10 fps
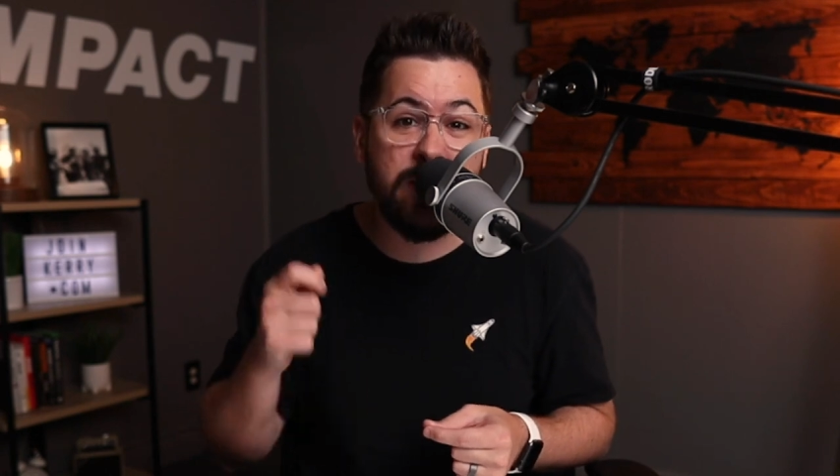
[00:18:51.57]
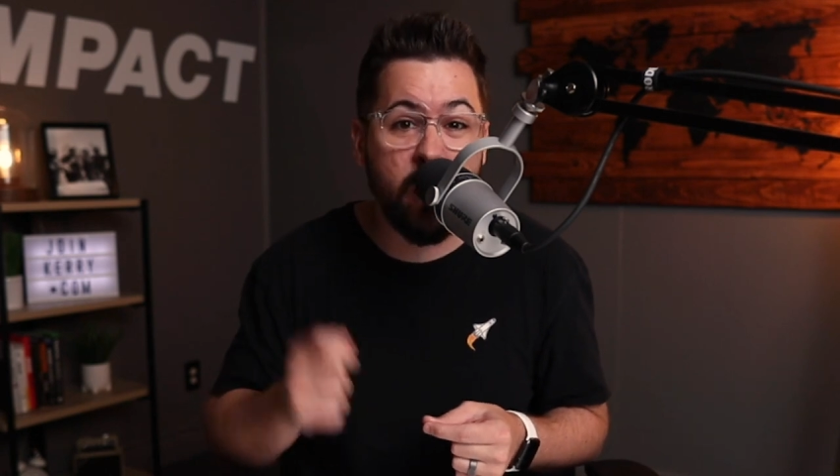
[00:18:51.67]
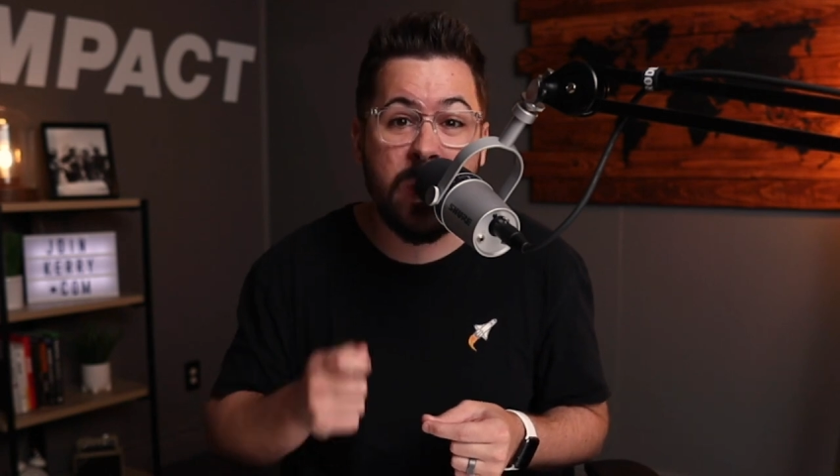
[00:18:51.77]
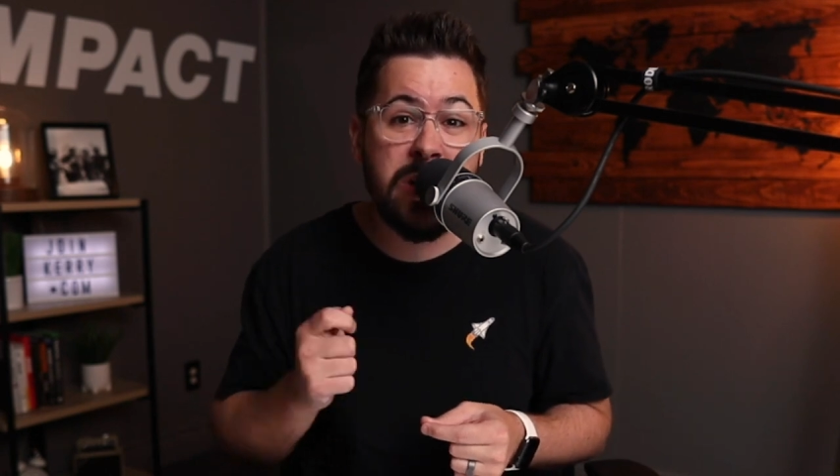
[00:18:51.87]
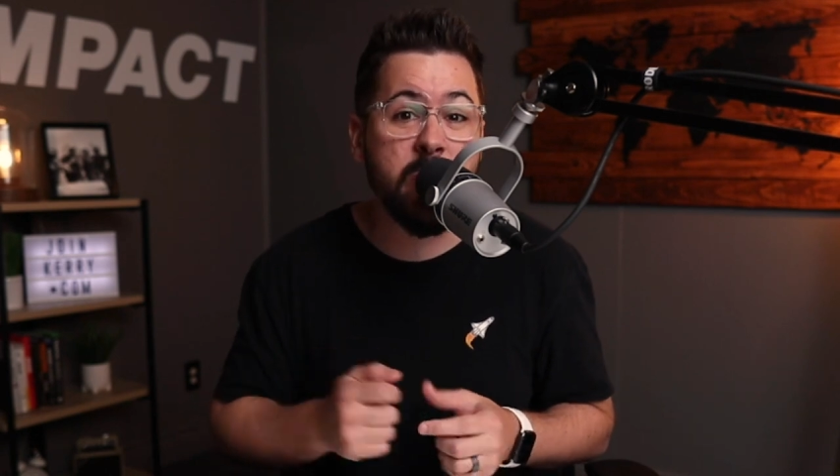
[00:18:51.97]

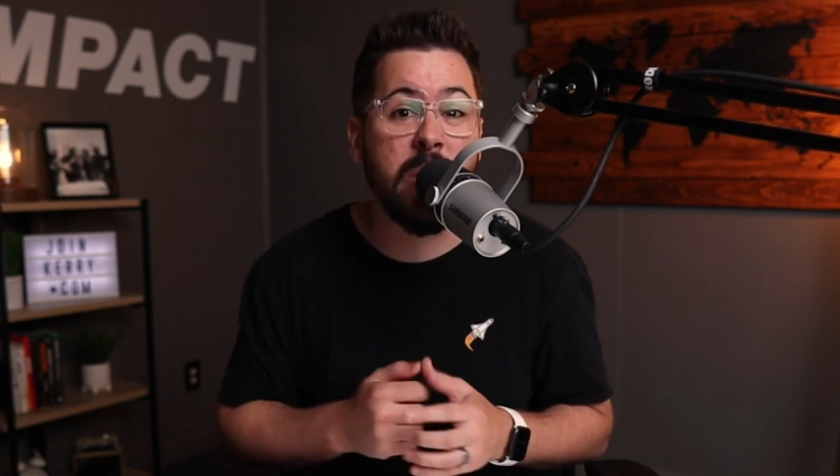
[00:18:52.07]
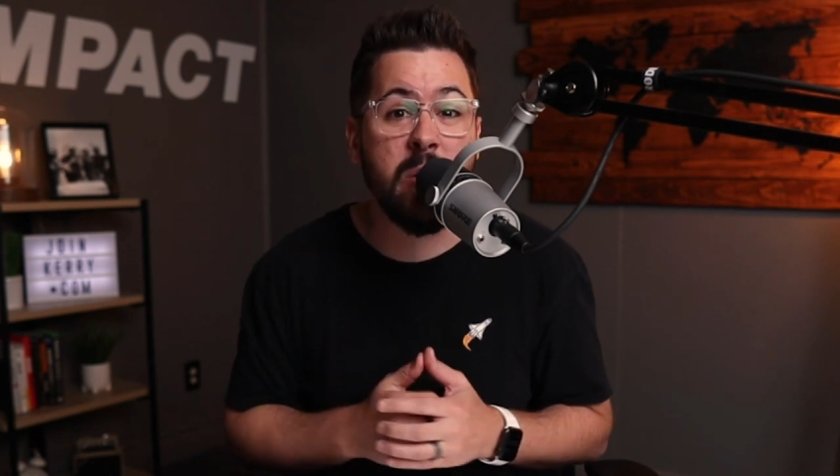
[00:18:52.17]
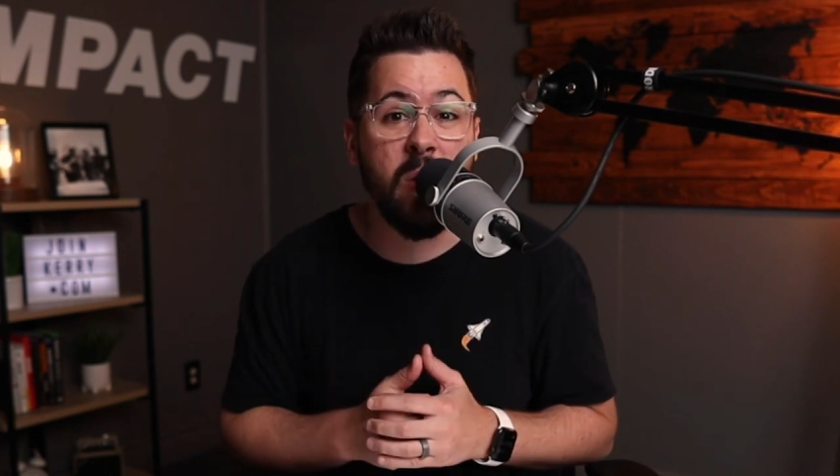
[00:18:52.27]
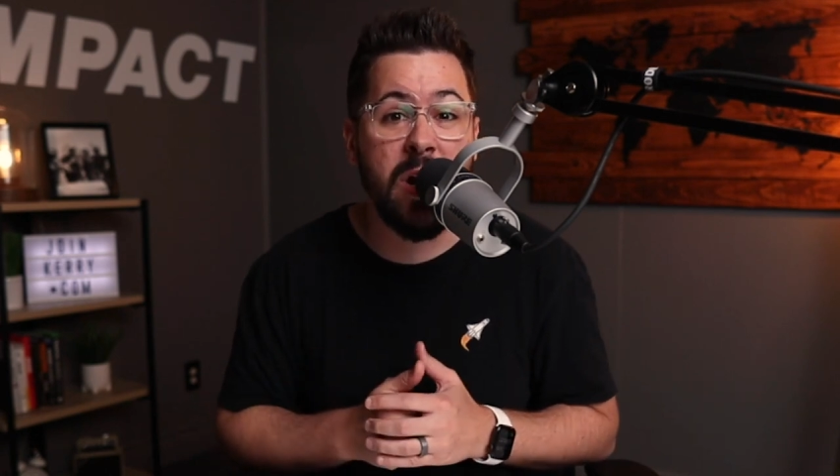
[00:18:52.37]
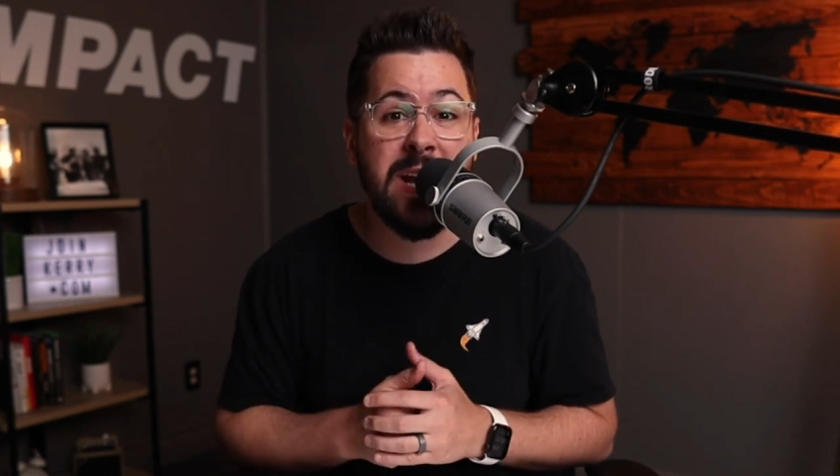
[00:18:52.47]

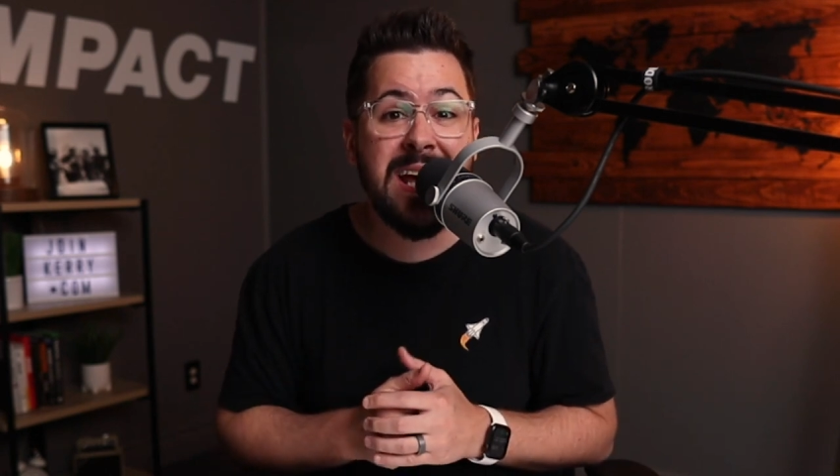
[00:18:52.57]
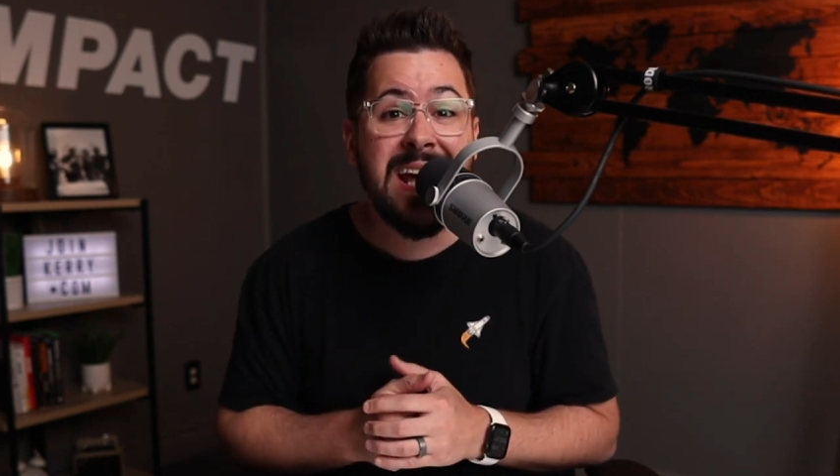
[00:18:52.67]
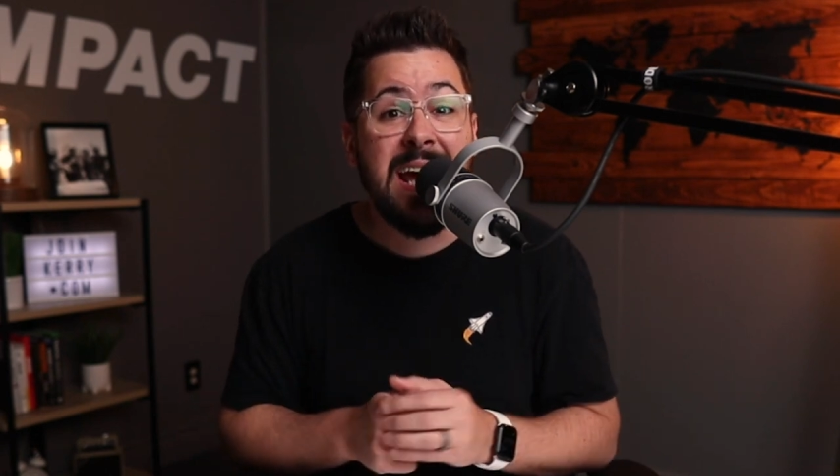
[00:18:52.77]
2021.